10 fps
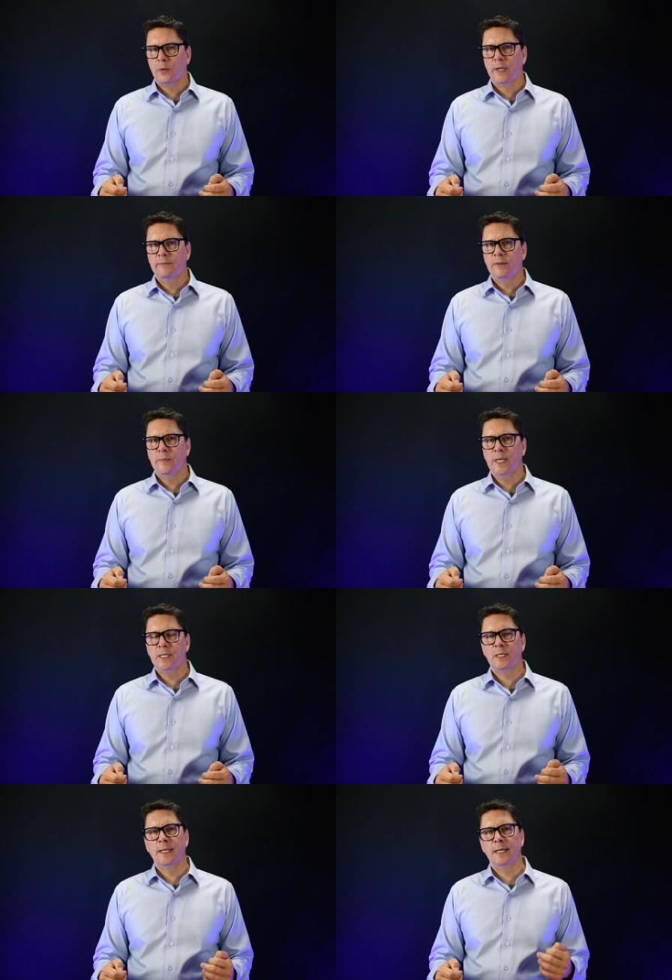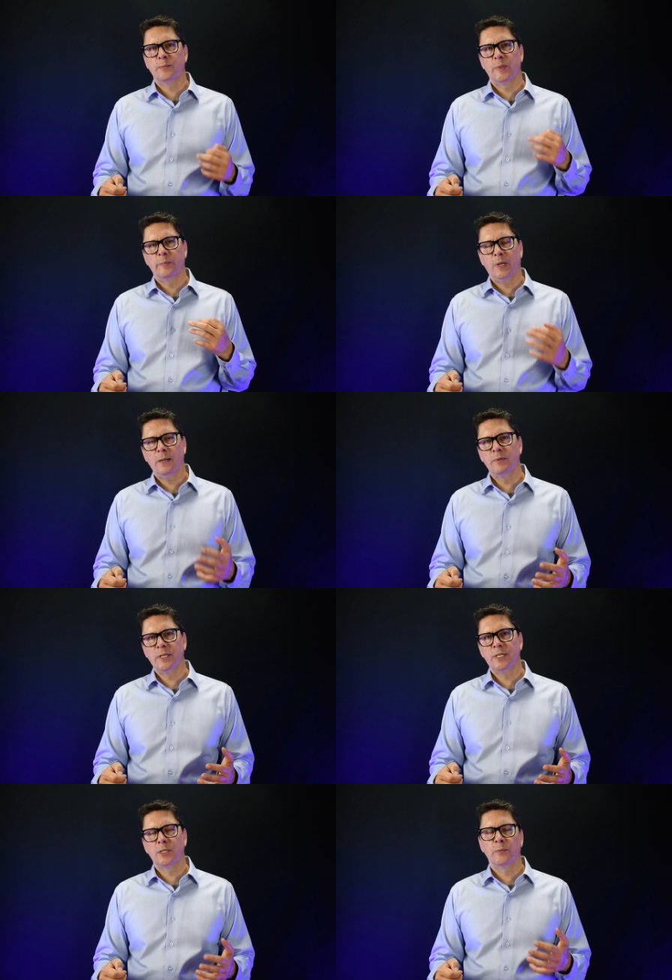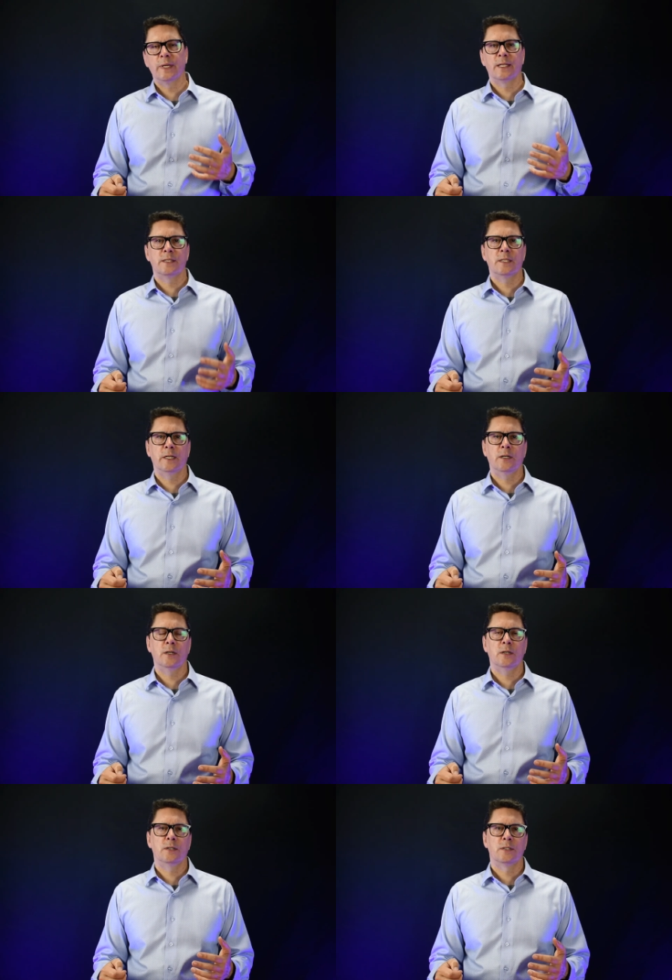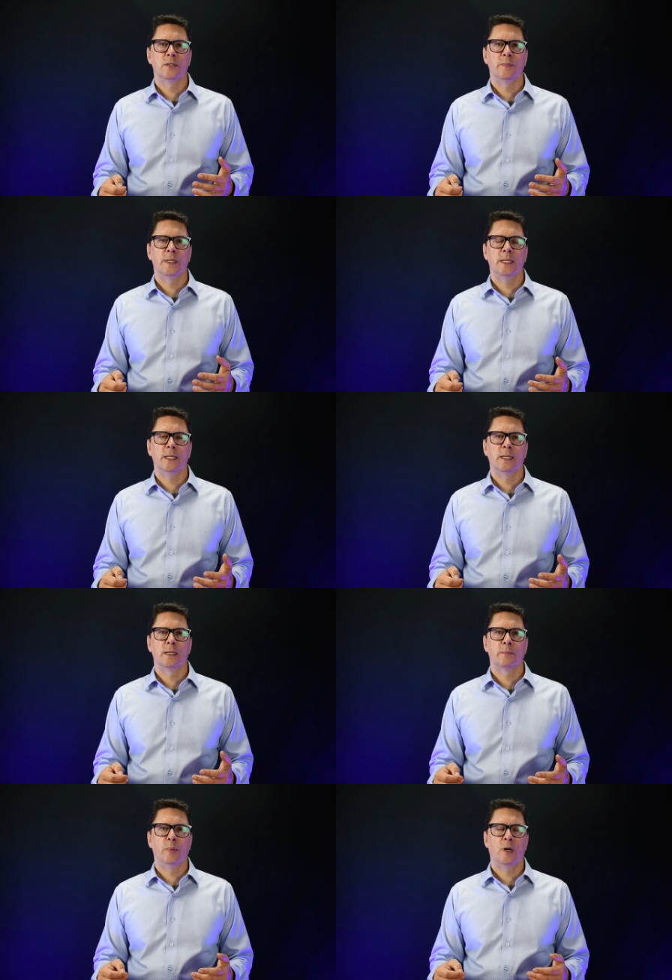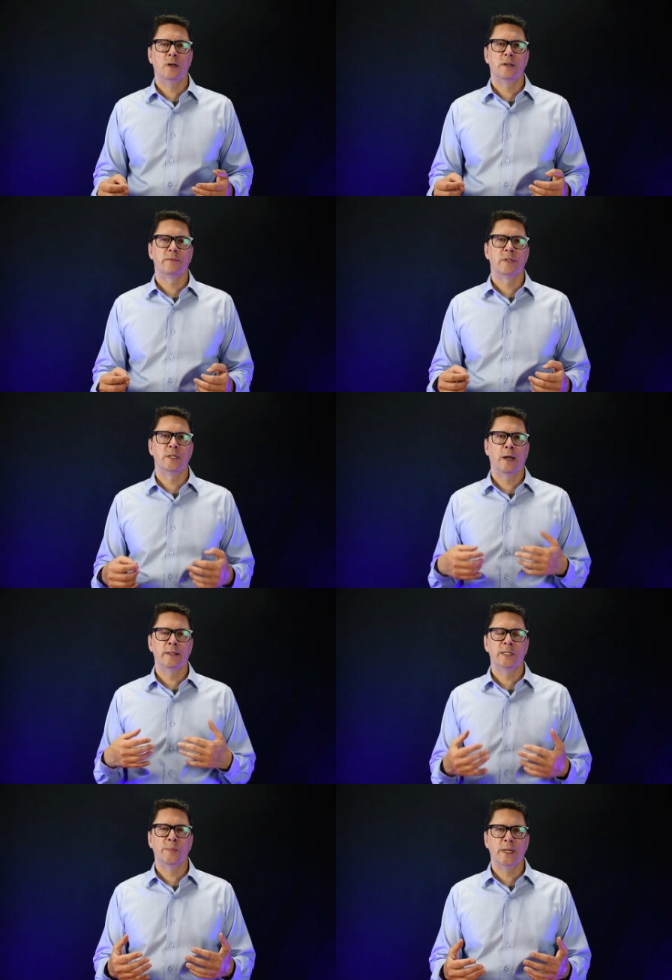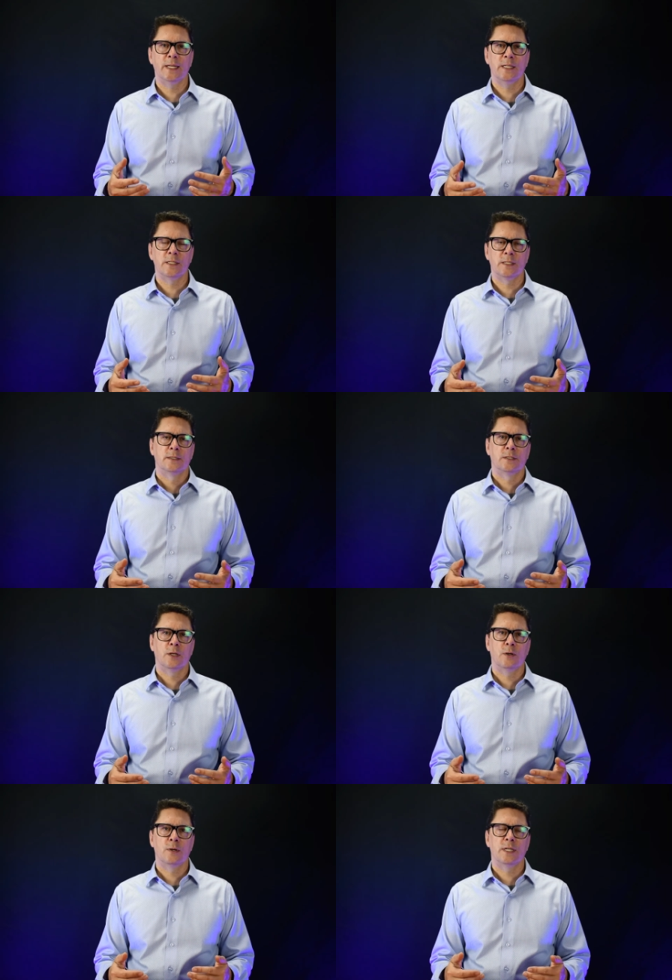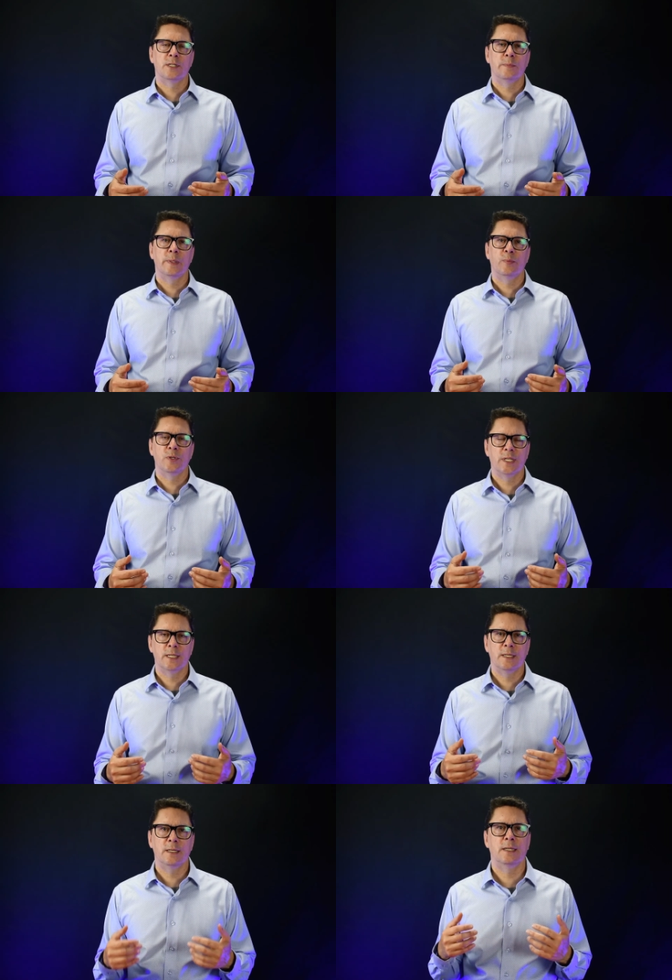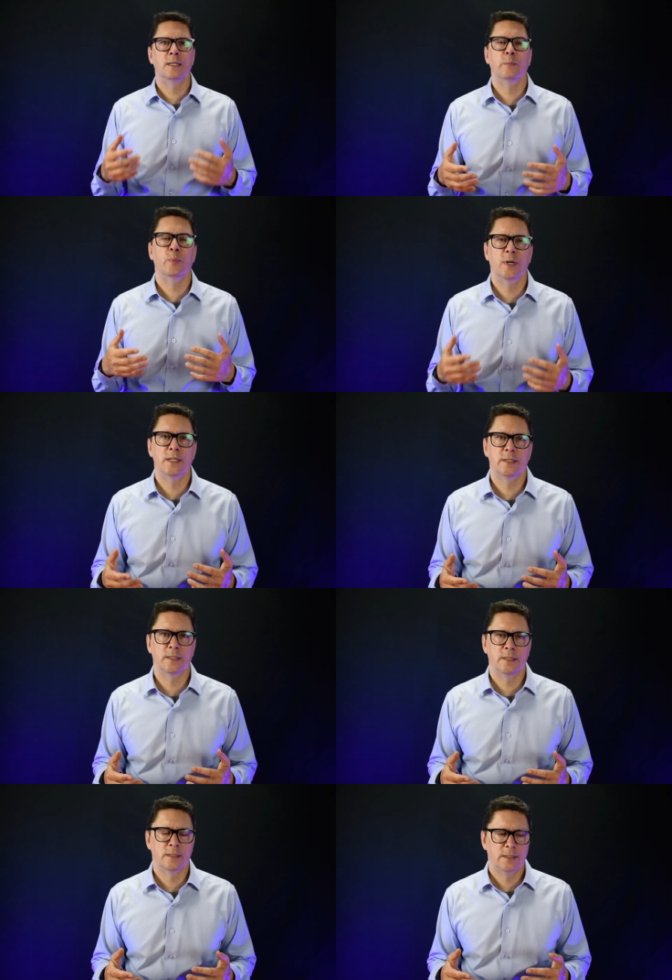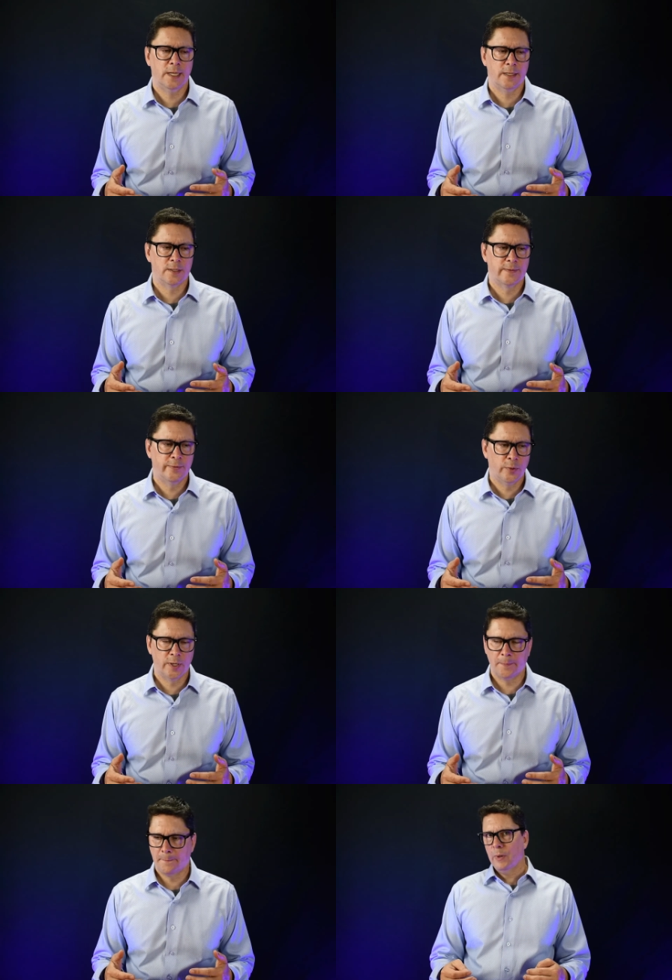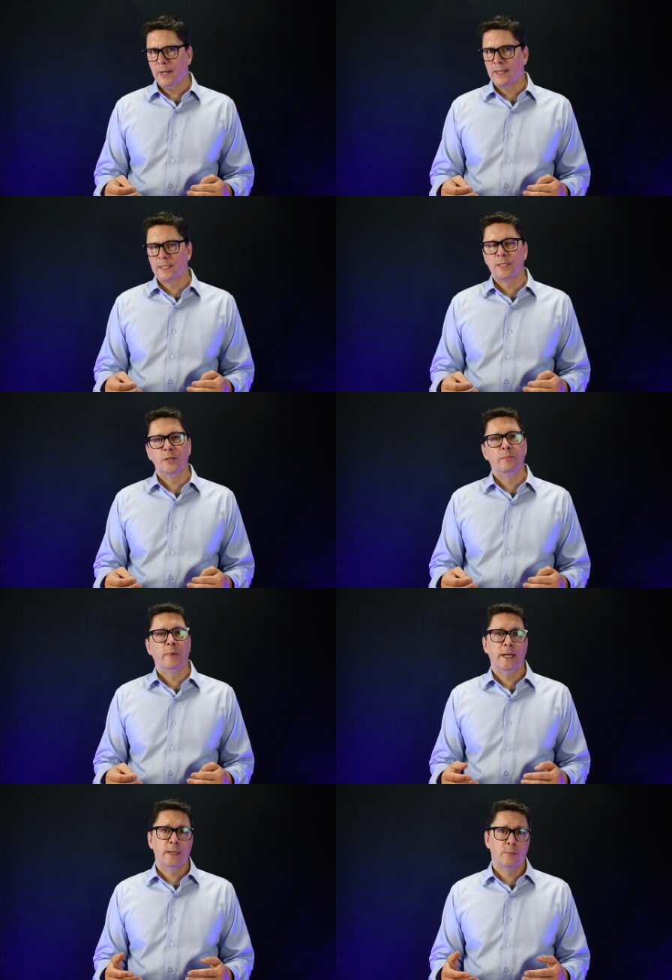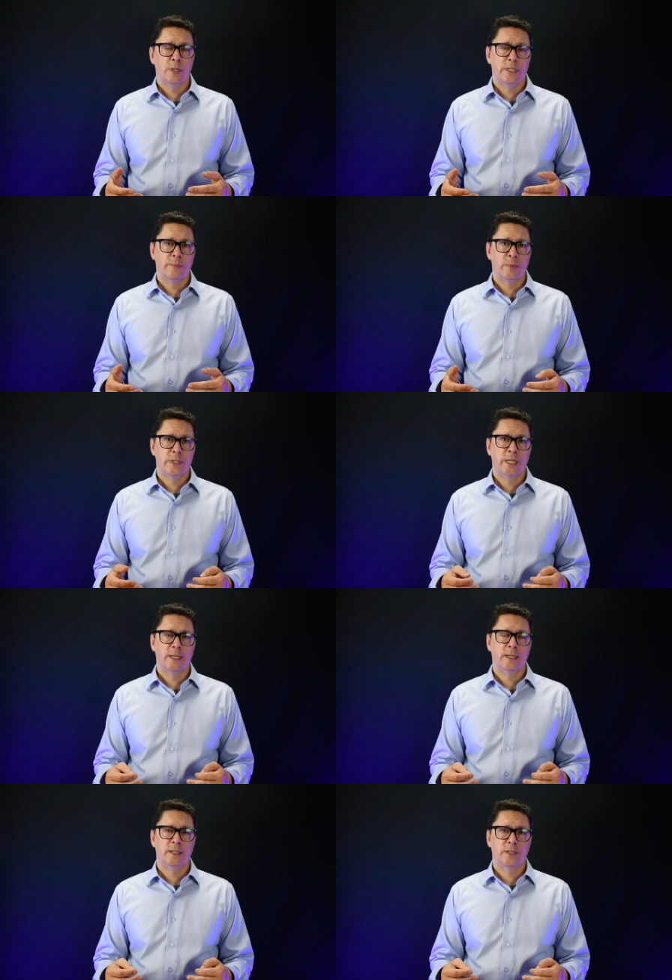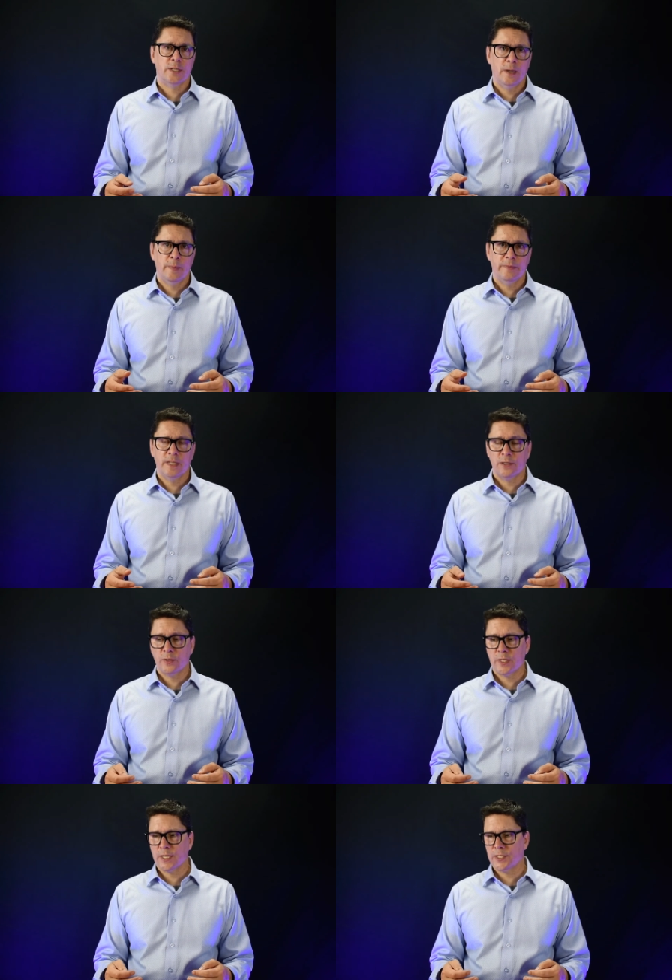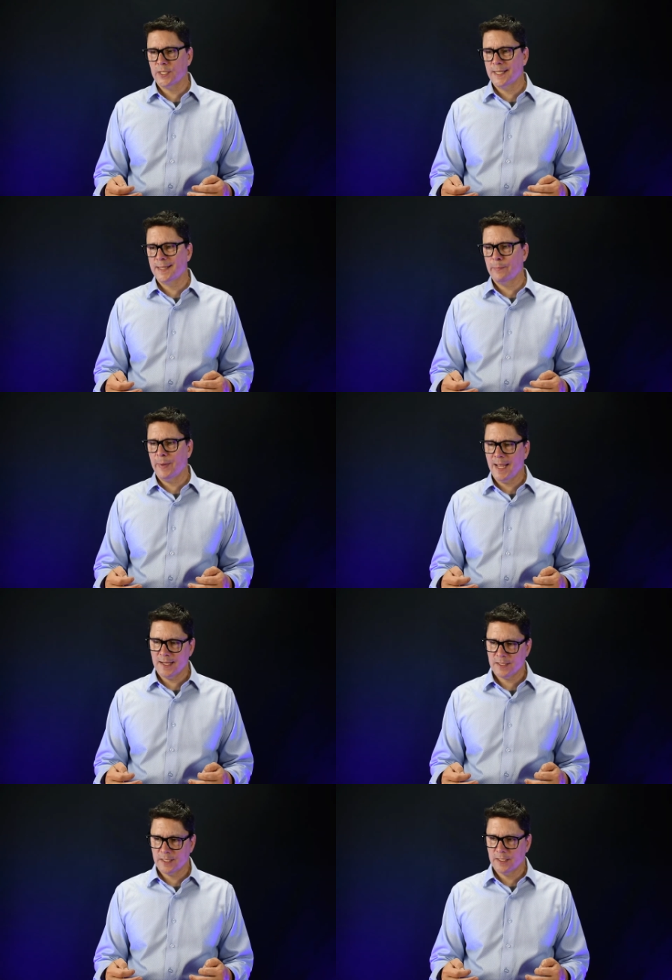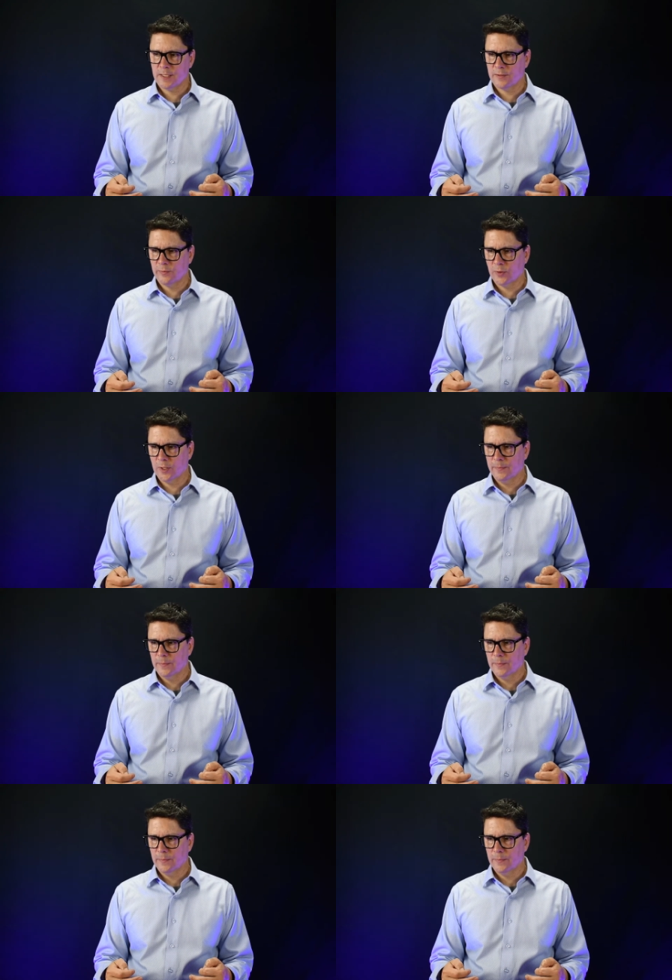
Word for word: information that has been published we consider to be part of the knowledge base, so it should be presented in the present tense form. But you might want to present some of the introduction in the past tense form,